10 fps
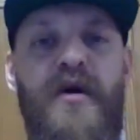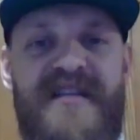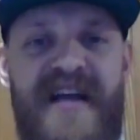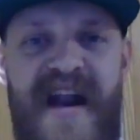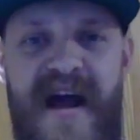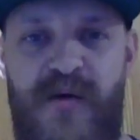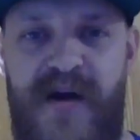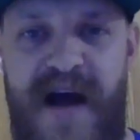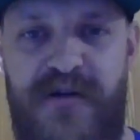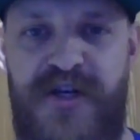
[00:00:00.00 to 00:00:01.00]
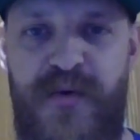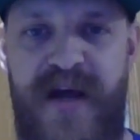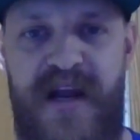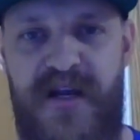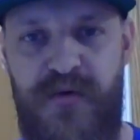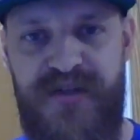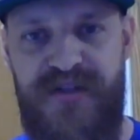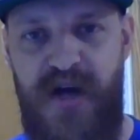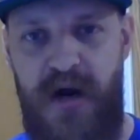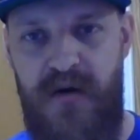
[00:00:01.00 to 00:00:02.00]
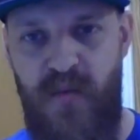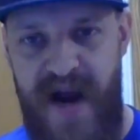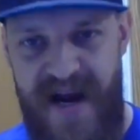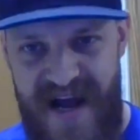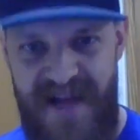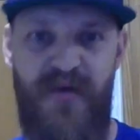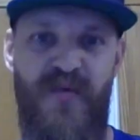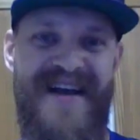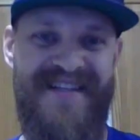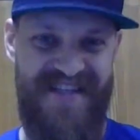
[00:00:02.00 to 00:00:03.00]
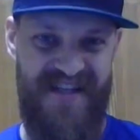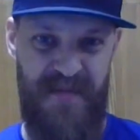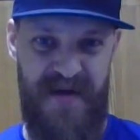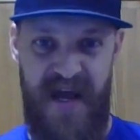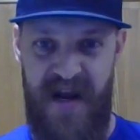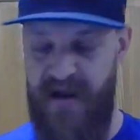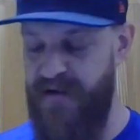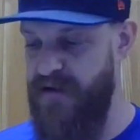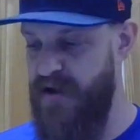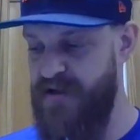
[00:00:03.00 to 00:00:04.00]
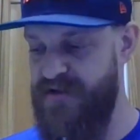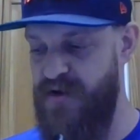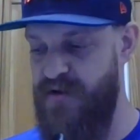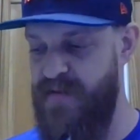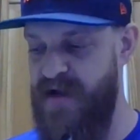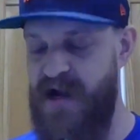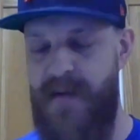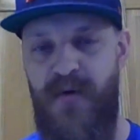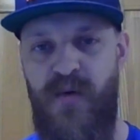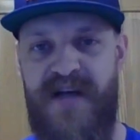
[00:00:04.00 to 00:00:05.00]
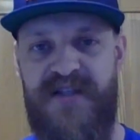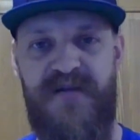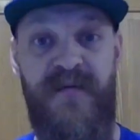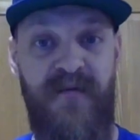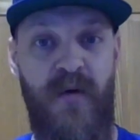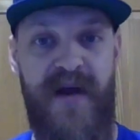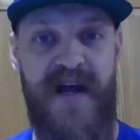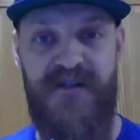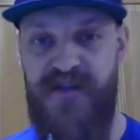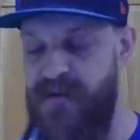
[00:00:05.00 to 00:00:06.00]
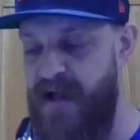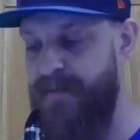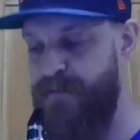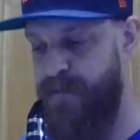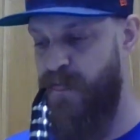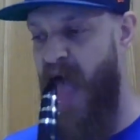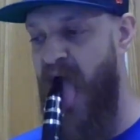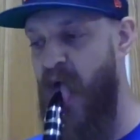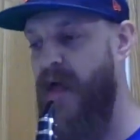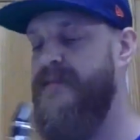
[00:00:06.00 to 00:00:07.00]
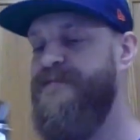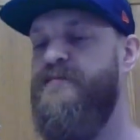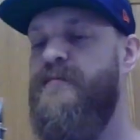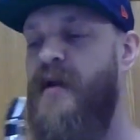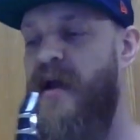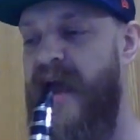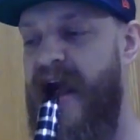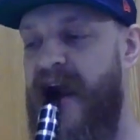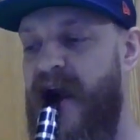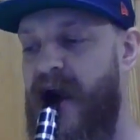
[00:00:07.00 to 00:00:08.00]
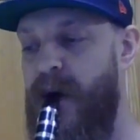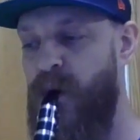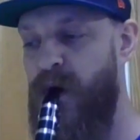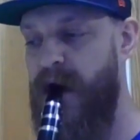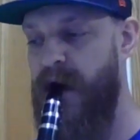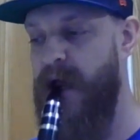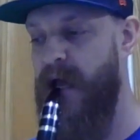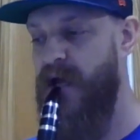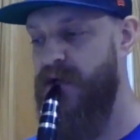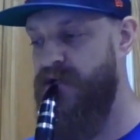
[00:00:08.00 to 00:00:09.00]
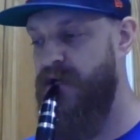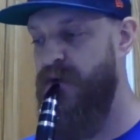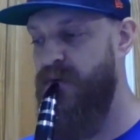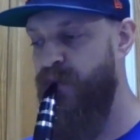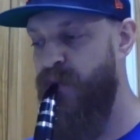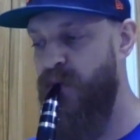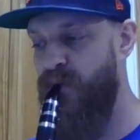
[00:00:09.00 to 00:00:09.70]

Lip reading: Once again, I will count you in and you will start right on the rest at the beginning. So there will be a couple rests before we actually play. And 1, 2,